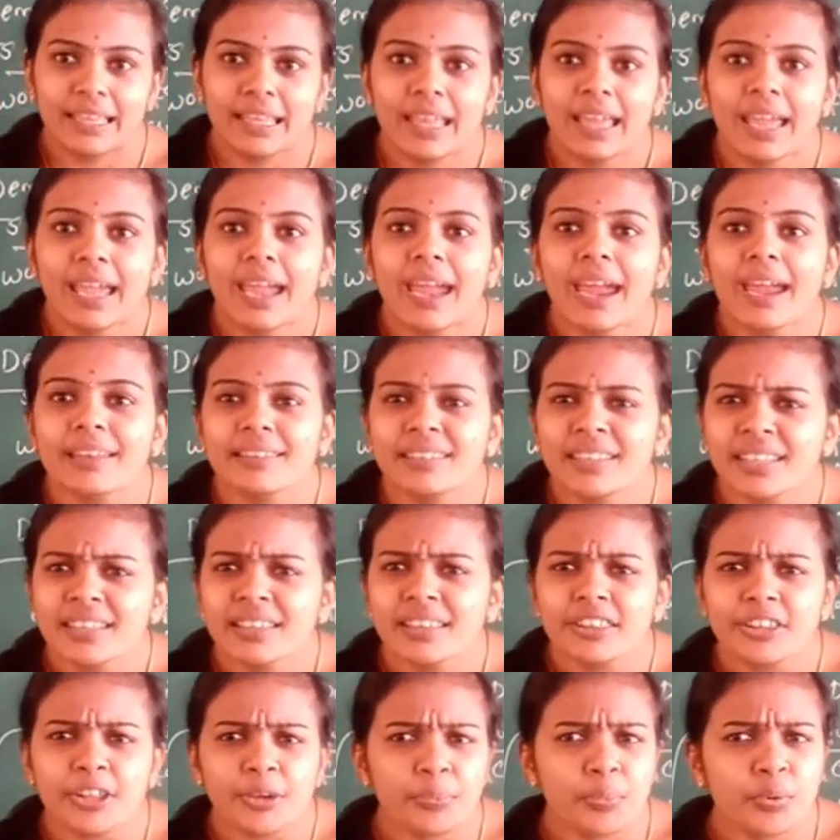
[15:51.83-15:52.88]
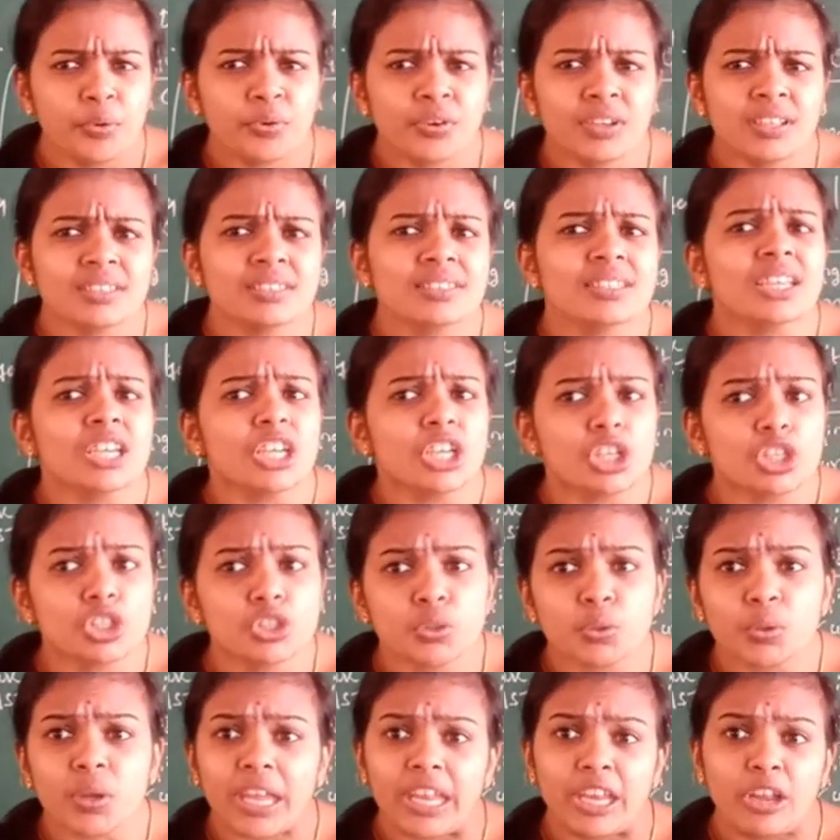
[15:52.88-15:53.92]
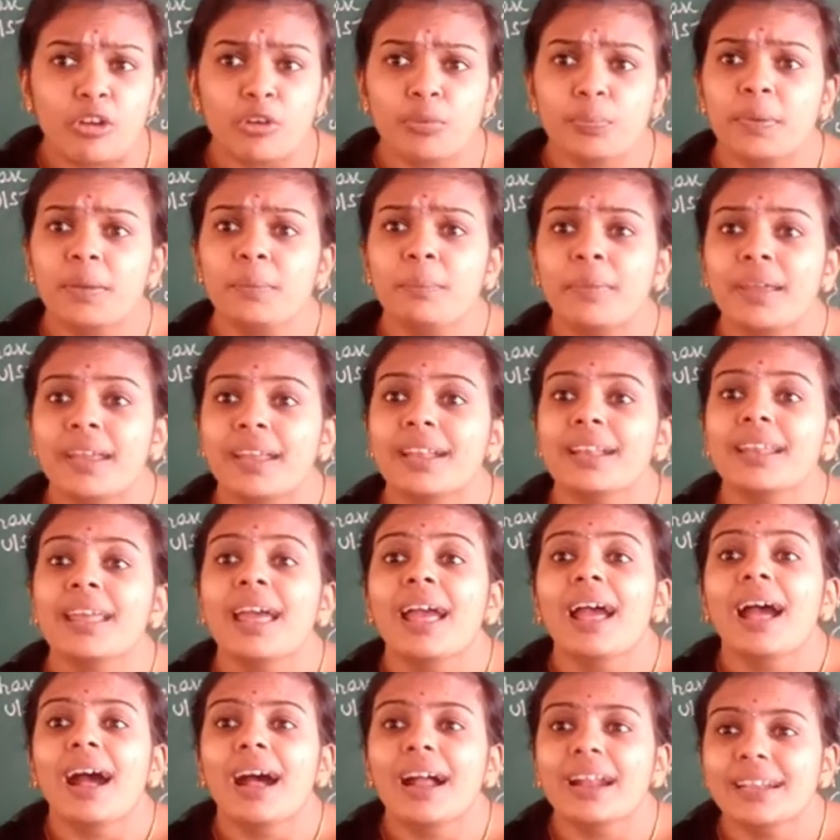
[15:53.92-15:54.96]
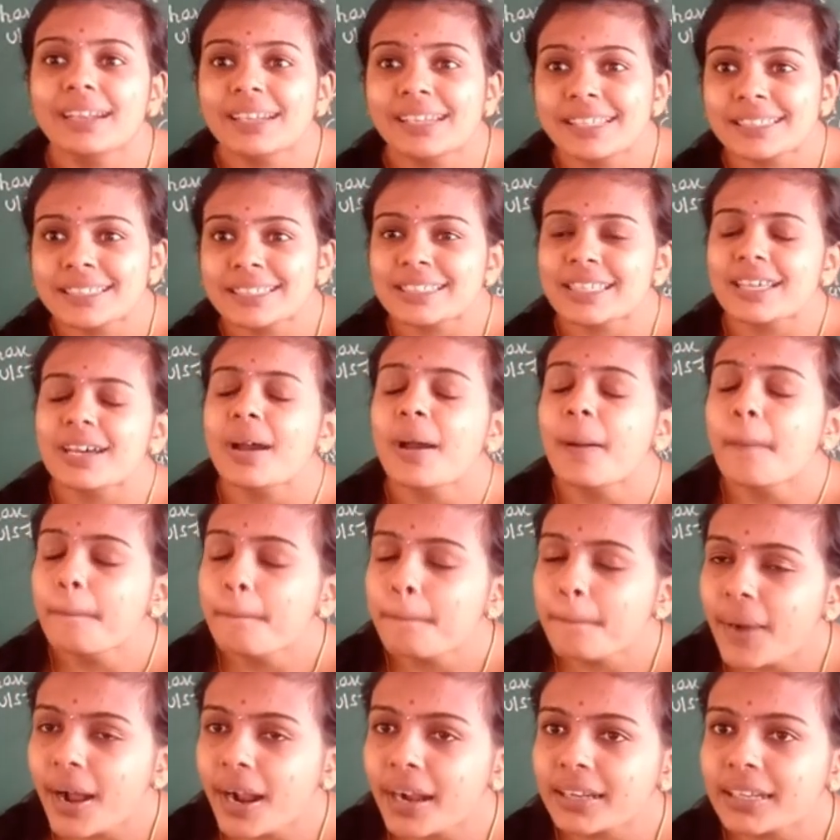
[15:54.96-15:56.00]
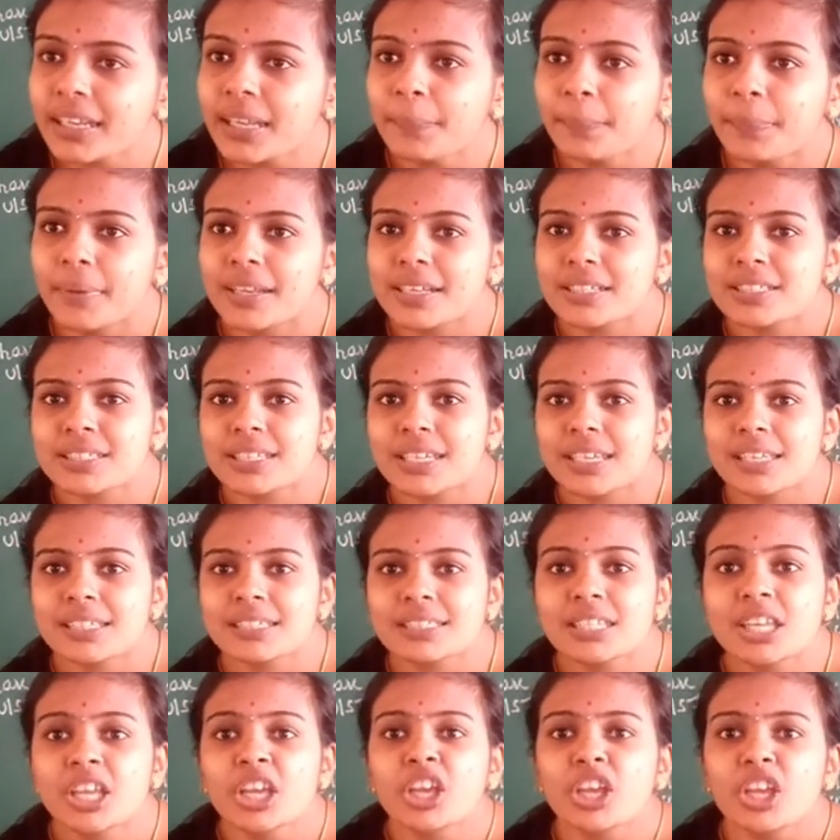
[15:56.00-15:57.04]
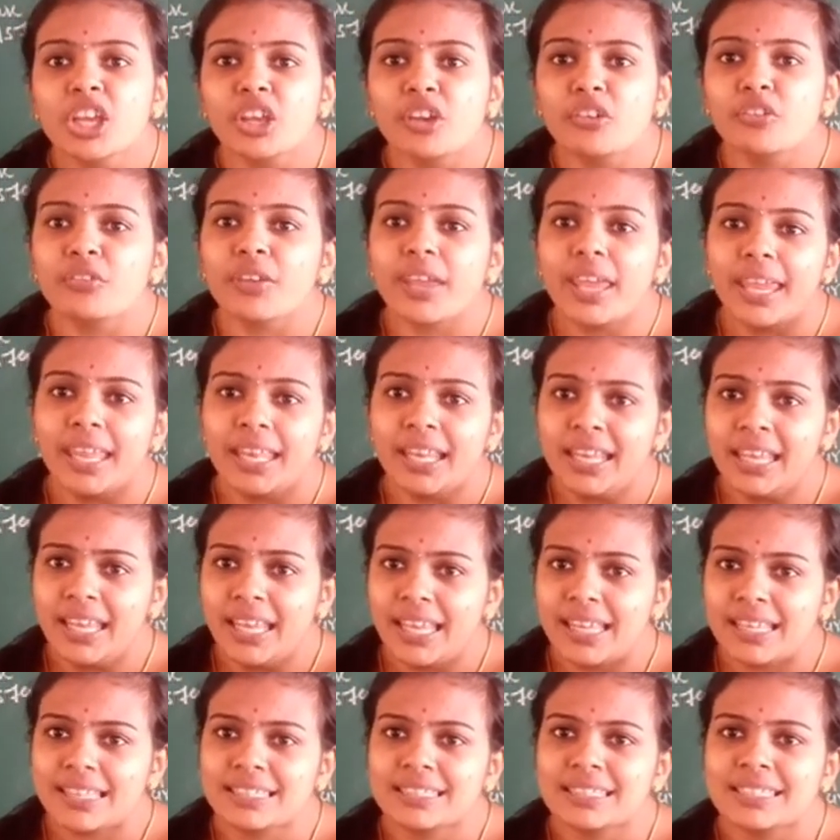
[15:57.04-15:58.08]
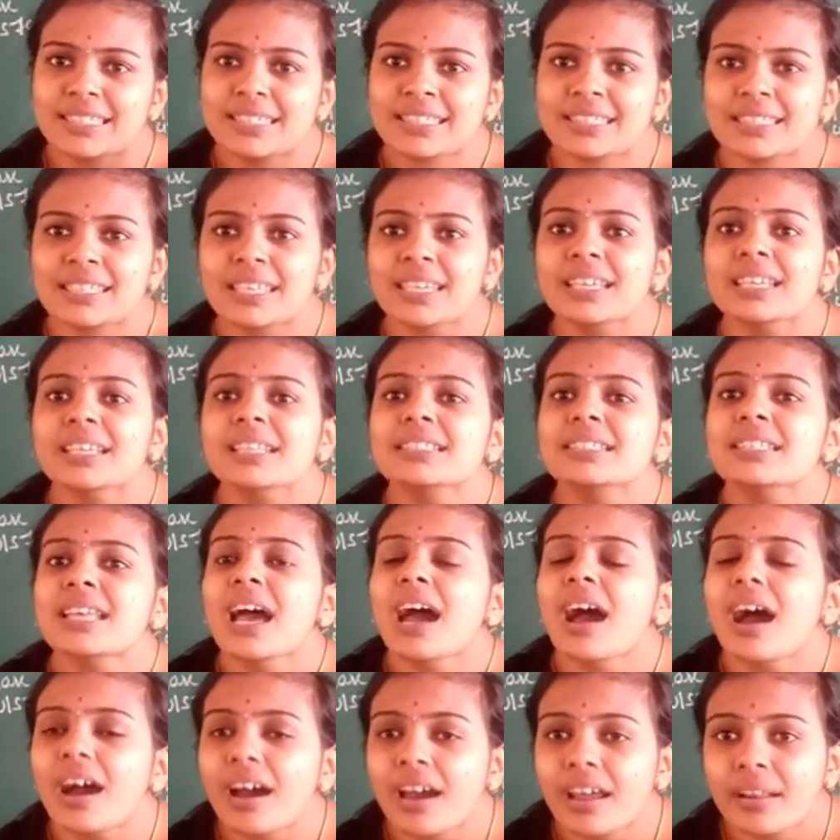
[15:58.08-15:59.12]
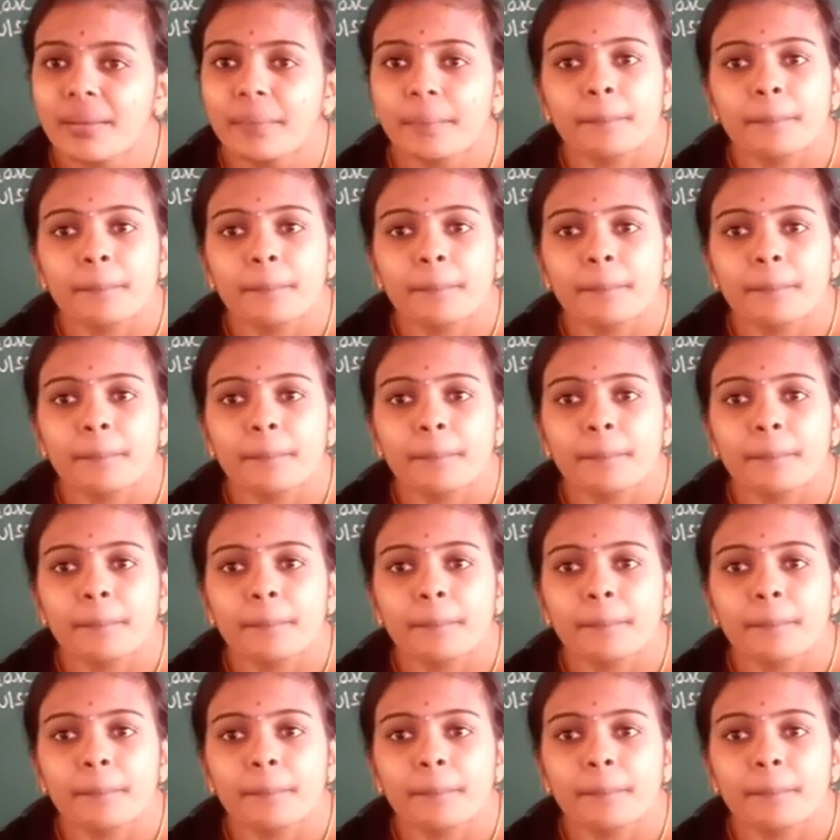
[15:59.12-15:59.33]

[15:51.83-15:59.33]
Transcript: And the bonus issue cannot be made unless the partly paid shares, if any existing, are